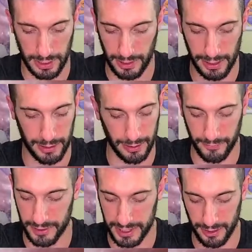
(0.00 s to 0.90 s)
I
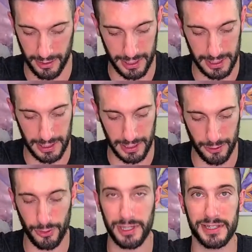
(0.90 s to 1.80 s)
love this card. It is
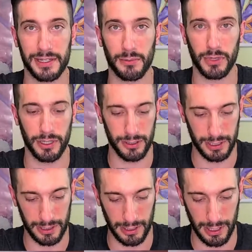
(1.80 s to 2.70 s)
literally Simba
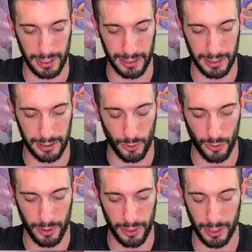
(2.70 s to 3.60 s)
in The Lion King.
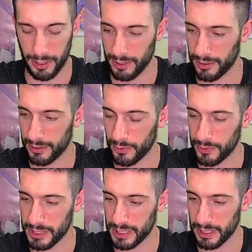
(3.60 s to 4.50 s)
Or,
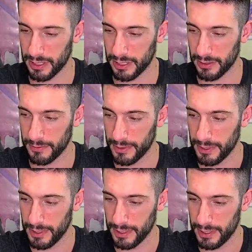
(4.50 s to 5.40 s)
what was the, uh,
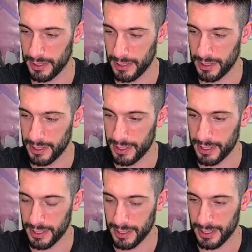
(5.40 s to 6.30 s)

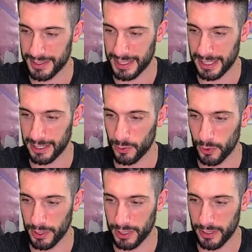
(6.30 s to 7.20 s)
the second
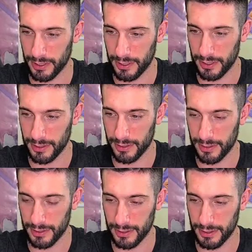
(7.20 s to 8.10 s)
one?
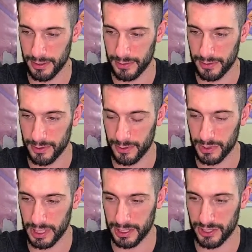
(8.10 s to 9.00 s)

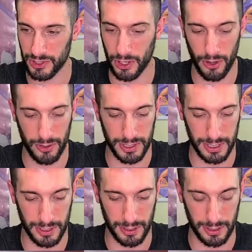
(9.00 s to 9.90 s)
There's like
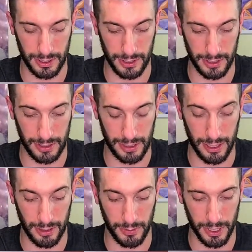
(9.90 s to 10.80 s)
Scar's uh,
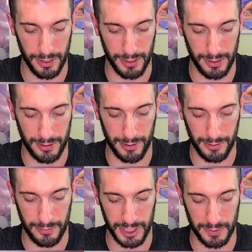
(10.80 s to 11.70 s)
cub,
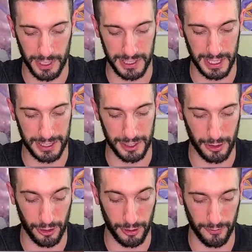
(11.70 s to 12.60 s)
just because he has the
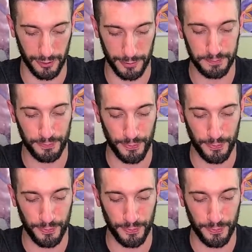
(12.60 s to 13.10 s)
darker fur.